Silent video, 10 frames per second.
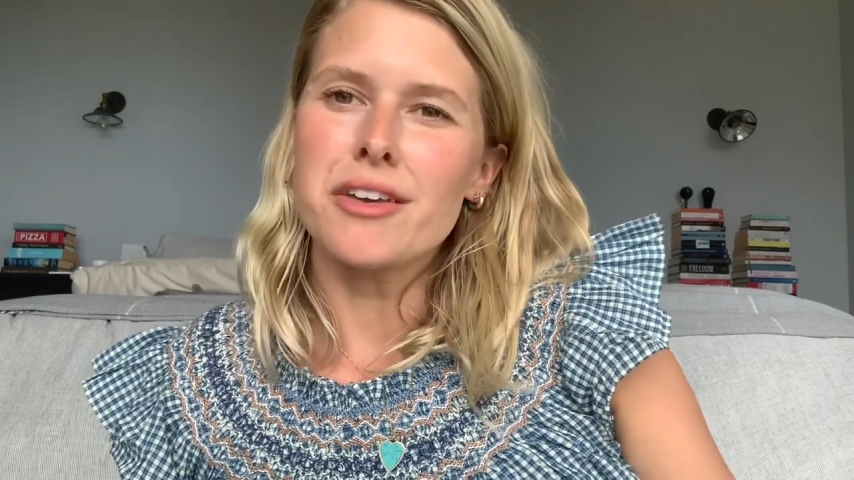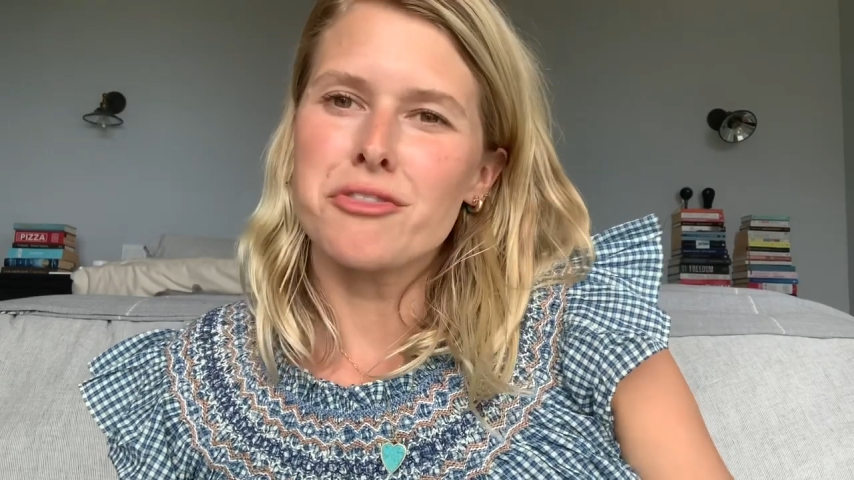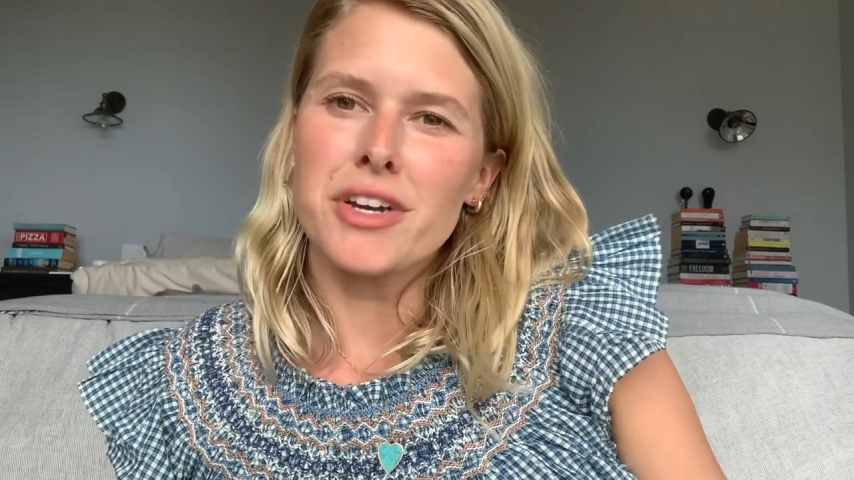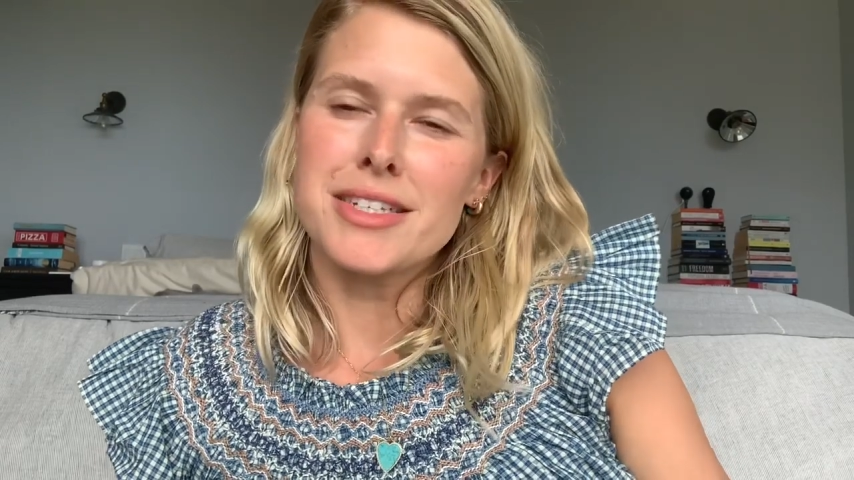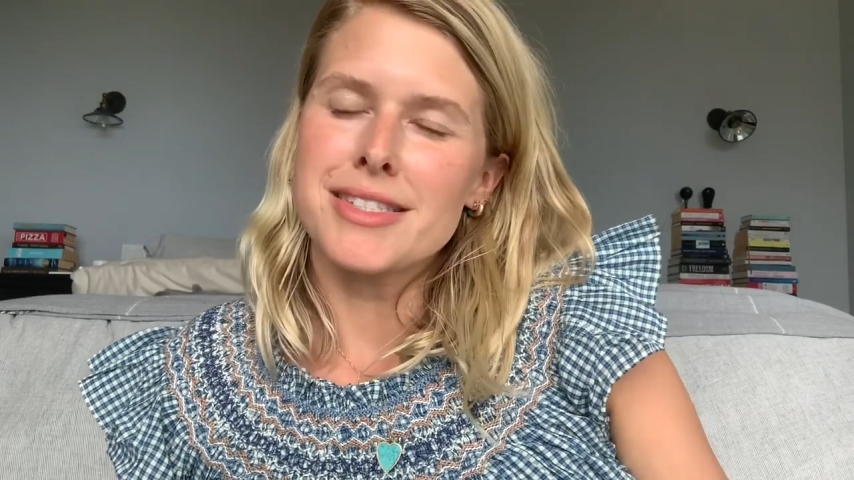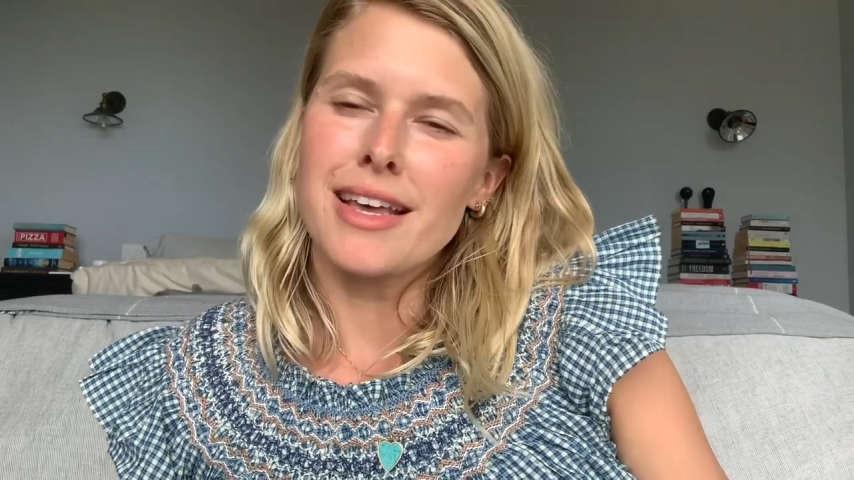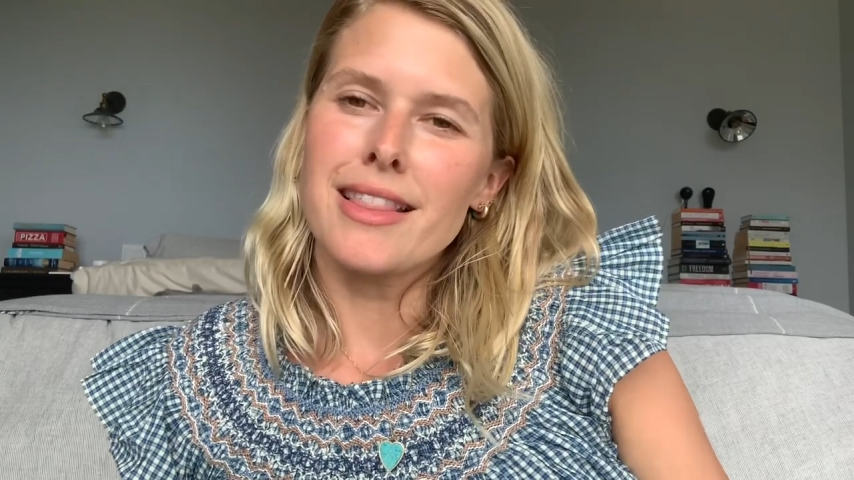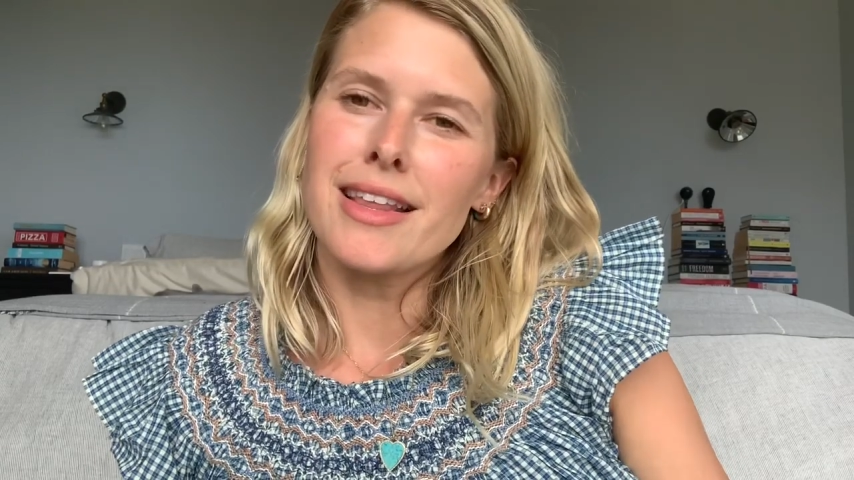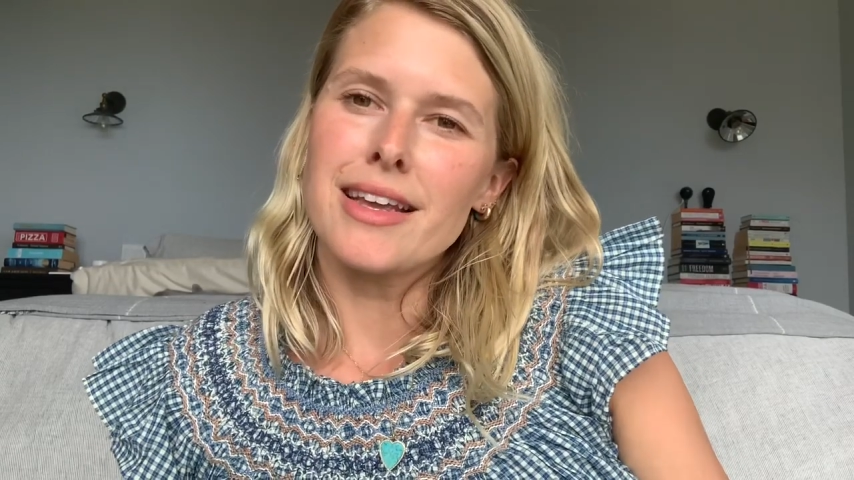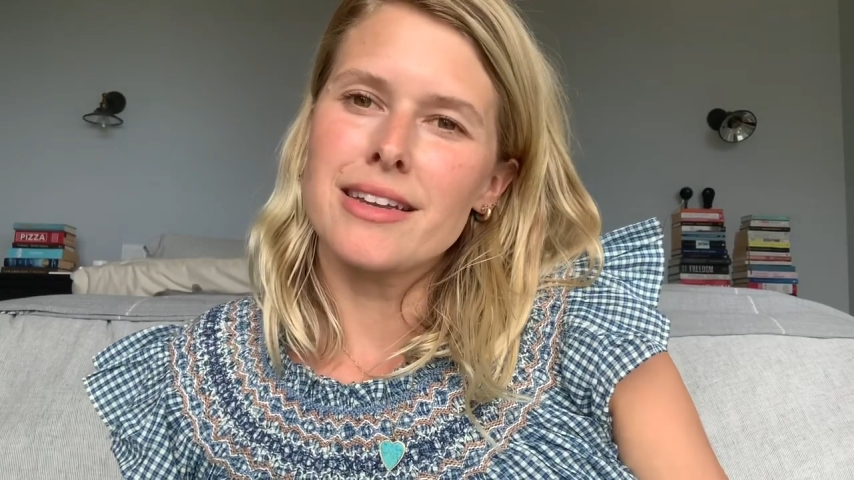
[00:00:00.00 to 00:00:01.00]
if I said
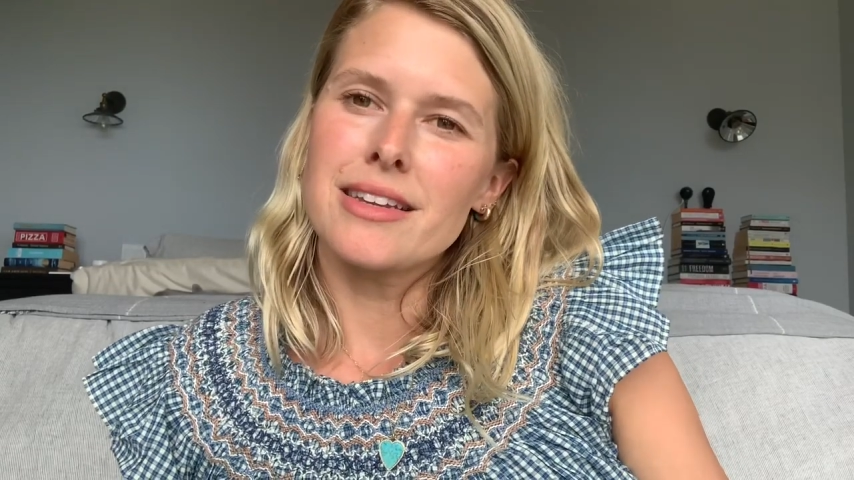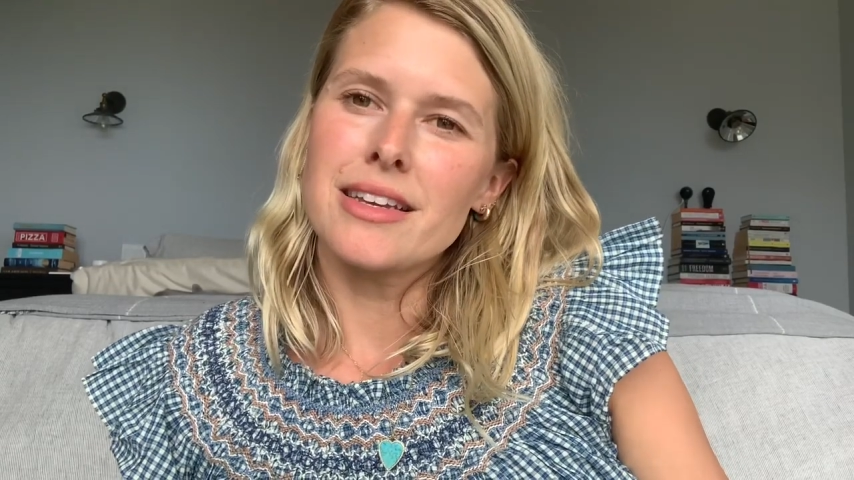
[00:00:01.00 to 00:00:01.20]
that